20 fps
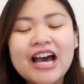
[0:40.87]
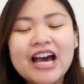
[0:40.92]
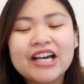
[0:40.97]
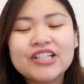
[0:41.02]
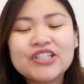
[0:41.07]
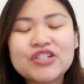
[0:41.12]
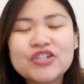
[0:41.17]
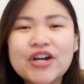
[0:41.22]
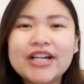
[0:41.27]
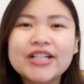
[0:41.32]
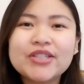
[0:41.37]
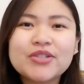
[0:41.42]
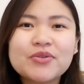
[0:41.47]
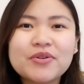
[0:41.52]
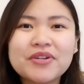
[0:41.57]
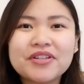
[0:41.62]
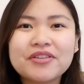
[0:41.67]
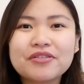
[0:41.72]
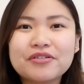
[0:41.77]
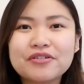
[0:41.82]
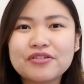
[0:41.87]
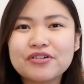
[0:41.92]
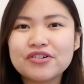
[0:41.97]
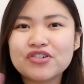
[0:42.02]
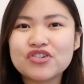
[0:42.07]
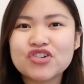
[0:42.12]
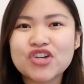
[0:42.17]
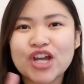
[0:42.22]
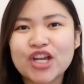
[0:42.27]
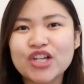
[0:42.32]
I try to
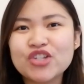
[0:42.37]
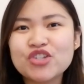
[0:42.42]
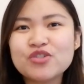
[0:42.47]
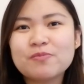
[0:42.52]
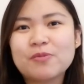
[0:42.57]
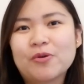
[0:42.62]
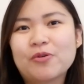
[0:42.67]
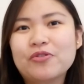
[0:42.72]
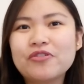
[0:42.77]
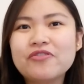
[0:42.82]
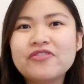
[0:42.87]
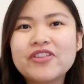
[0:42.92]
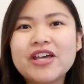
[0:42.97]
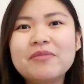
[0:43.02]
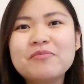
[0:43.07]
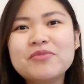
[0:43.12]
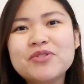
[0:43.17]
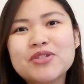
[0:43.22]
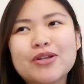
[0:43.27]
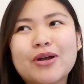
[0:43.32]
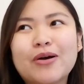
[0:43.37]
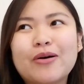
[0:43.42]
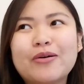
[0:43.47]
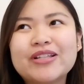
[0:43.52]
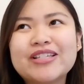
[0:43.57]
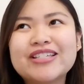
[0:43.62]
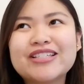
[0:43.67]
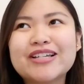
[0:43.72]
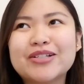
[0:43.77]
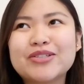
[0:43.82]
interchange both of them so
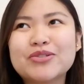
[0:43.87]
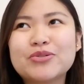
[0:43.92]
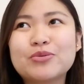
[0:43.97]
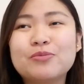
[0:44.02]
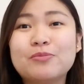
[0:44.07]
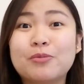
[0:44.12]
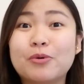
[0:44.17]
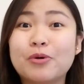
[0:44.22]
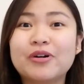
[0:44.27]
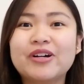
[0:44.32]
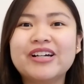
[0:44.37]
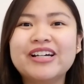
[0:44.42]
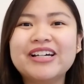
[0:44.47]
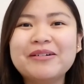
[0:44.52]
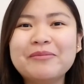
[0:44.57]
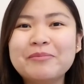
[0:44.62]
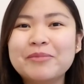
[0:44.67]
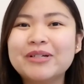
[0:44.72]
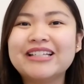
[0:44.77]
it's not too boring.